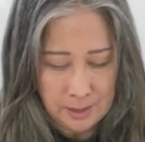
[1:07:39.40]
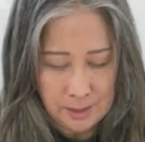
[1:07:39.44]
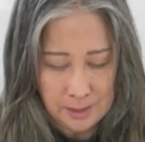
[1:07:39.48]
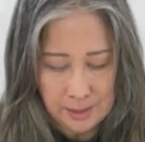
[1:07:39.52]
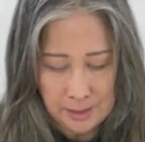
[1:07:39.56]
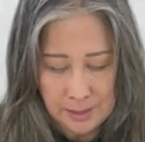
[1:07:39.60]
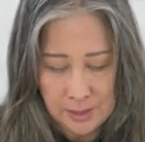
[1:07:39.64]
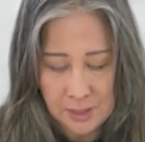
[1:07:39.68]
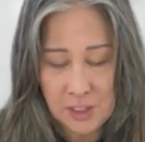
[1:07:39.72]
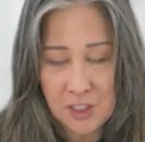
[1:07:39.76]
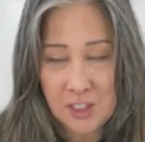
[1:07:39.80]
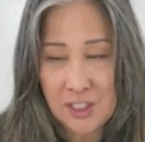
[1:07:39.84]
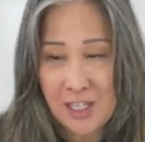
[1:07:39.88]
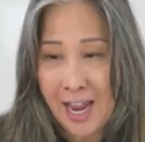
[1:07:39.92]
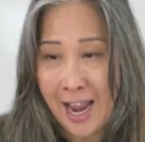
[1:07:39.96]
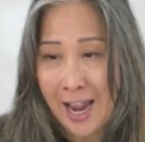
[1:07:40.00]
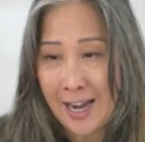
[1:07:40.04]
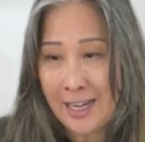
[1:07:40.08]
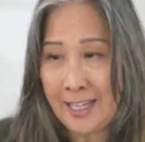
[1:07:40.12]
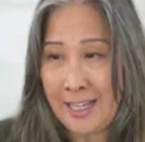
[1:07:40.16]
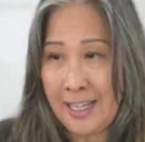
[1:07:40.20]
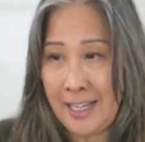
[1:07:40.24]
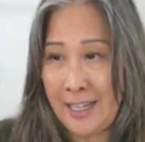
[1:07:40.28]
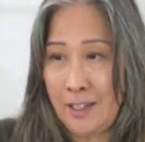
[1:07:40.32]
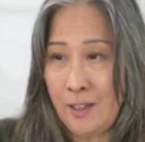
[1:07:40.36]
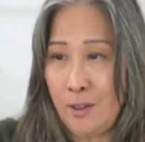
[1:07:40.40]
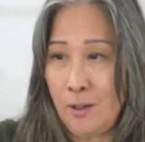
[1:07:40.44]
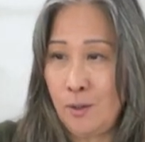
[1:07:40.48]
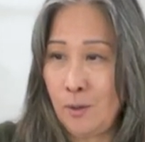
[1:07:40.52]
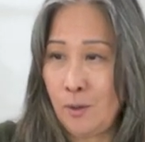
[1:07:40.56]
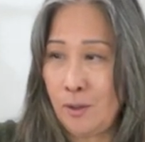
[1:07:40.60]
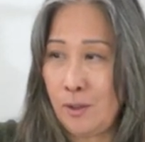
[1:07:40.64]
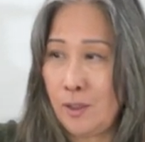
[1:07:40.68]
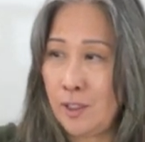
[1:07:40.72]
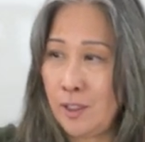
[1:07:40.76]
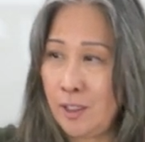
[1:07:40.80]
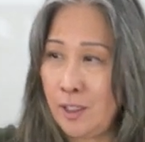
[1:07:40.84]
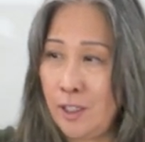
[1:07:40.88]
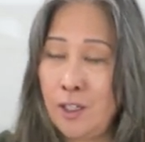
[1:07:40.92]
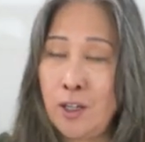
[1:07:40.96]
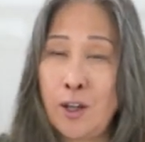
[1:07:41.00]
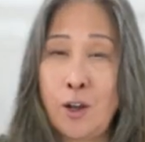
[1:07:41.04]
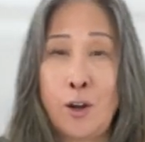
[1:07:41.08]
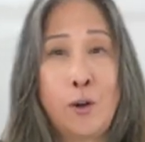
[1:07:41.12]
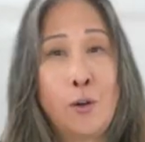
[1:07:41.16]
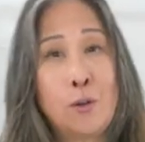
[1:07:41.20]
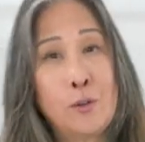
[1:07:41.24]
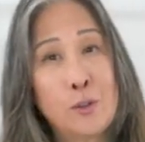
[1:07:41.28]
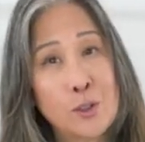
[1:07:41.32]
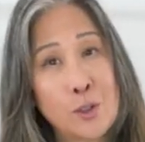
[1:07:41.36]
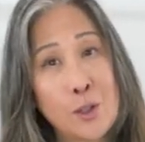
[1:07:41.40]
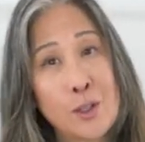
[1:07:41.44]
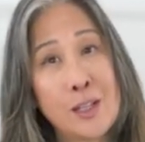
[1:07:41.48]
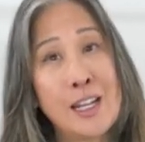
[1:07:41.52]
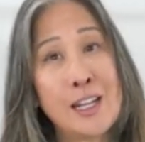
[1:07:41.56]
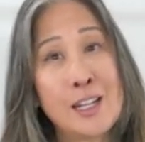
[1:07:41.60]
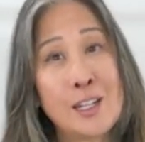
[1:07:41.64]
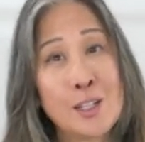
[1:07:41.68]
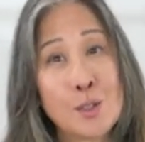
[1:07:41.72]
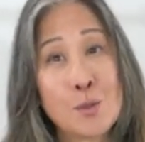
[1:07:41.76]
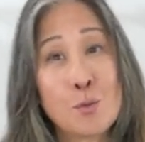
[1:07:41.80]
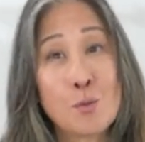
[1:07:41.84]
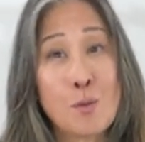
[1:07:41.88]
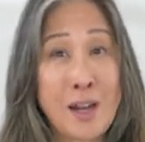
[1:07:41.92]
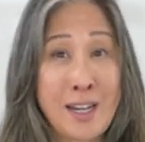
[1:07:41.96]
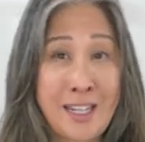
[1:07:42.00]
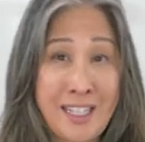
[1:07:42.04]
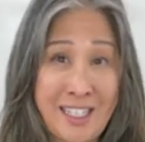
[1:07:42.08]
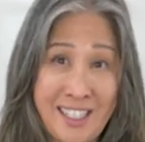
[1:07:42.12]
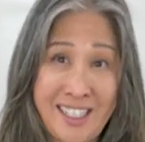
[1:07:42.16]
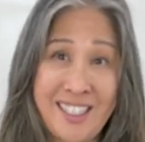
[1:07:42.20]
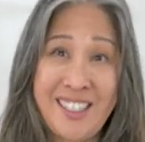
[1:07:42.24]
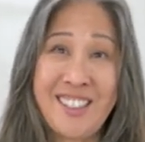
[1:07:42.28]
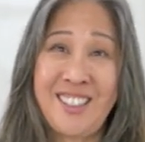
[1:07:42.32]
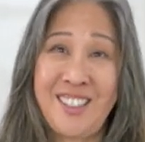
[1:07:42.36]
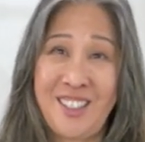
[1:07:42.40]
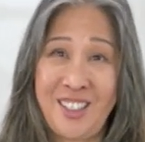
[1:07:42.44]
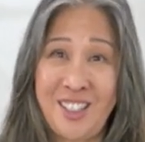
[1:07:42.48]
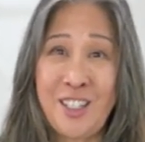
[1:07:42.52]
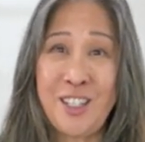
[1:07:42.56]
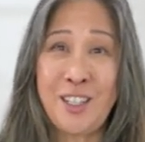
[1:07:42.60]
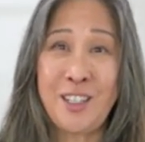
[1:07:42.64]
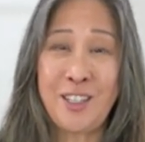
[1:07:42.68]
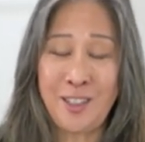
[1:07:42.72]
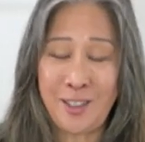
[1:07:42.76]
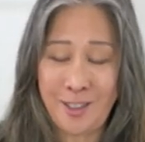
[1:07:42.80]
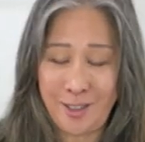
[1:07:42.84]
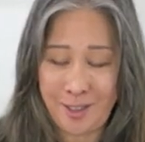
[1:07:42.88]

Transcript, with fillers: stack it, you know, so that it's ready to,